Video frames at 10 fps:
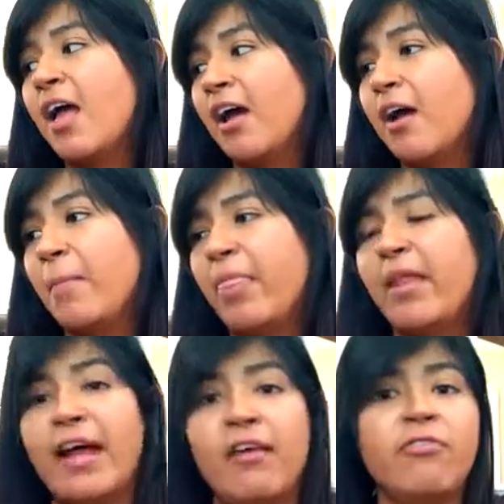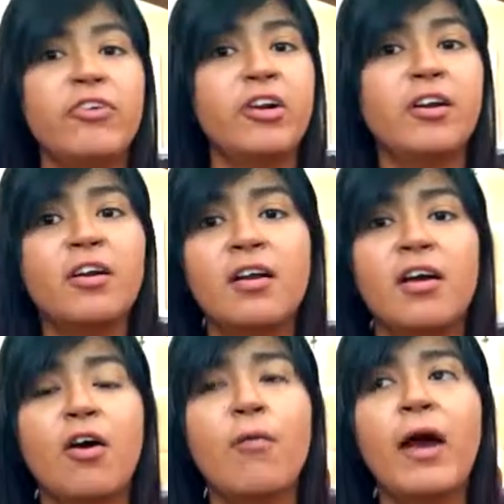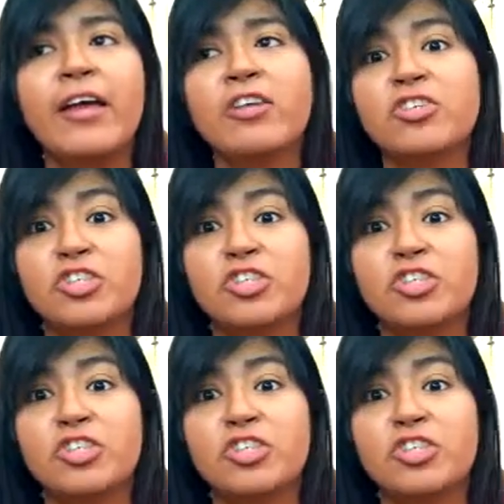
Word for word: Um, and then after a while,